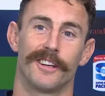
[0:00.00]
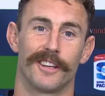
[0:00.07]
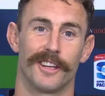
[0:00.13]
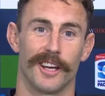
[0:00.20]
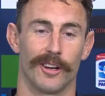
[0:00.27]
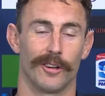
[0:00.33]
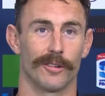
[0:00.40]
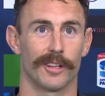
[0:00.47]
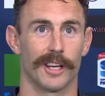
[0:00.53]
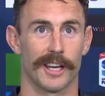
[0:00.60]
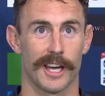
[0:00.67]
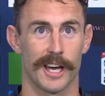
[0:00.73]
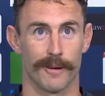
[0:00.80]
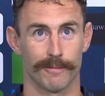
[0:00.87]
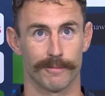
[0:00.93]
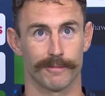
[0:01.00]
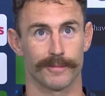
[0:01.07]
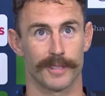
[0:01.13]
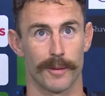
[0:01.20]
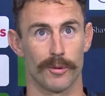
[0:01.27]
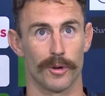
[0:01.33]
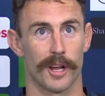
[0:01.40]
yeah, look,
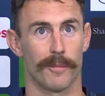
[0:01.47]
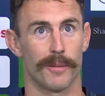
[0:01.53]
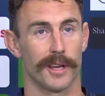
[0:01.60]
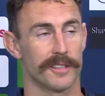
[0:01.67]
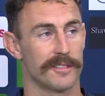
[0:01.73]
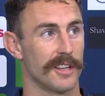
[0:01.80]
they put our pants